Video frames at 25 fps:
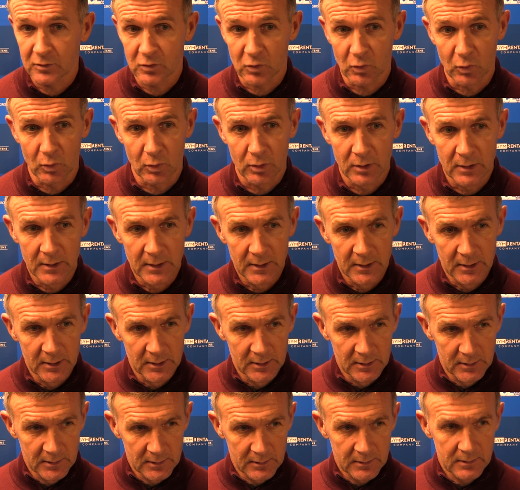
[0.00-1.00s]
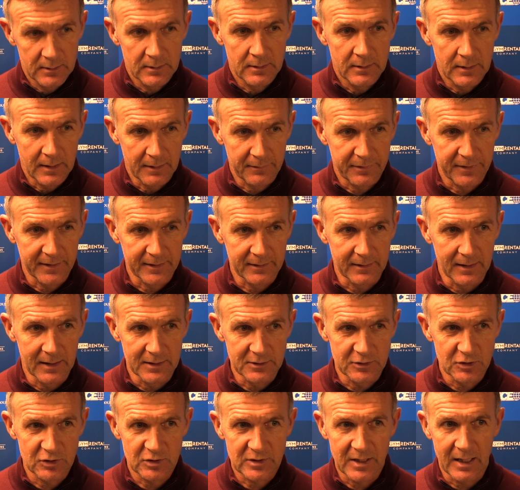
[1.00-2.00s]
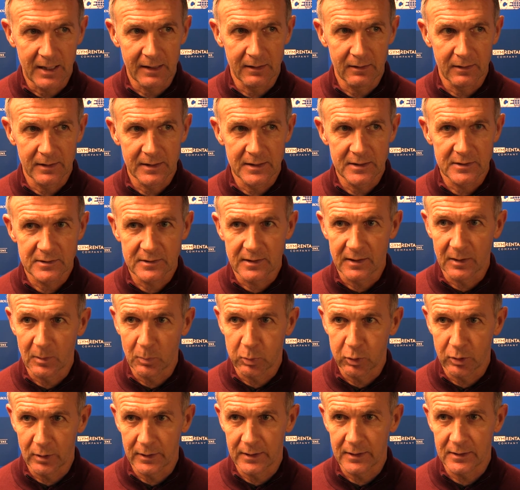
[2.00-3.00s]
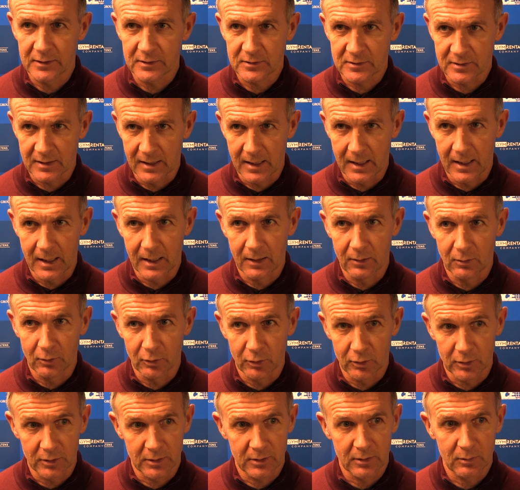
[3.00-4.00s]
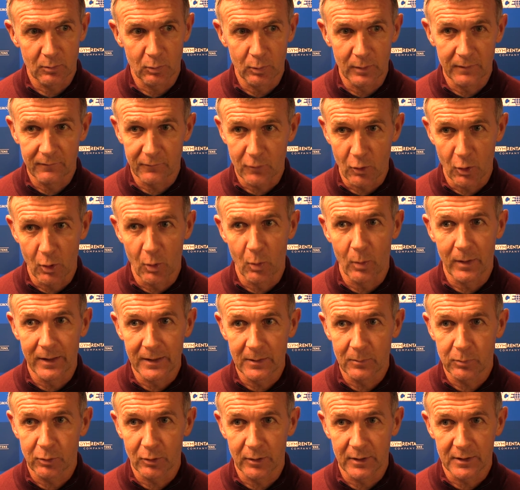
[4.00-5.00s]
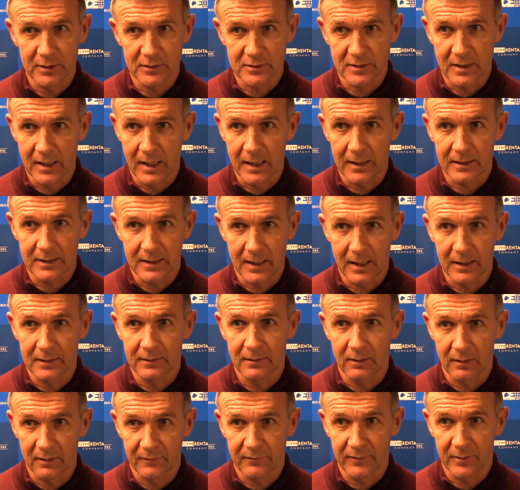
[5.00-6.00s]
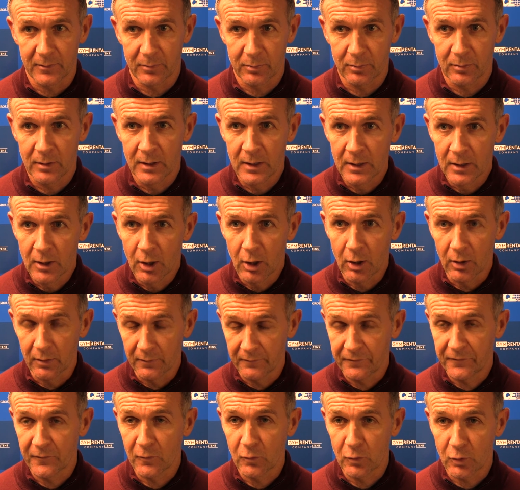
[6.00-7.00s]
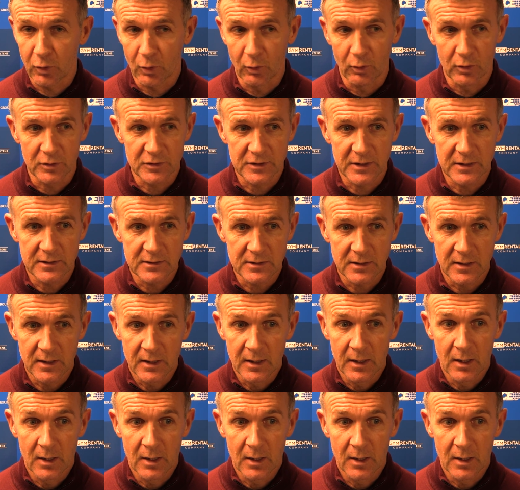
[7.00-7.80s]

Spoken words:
So I think that just highlights to the players that, look, we've got wide players that can deliver hurtful crosses,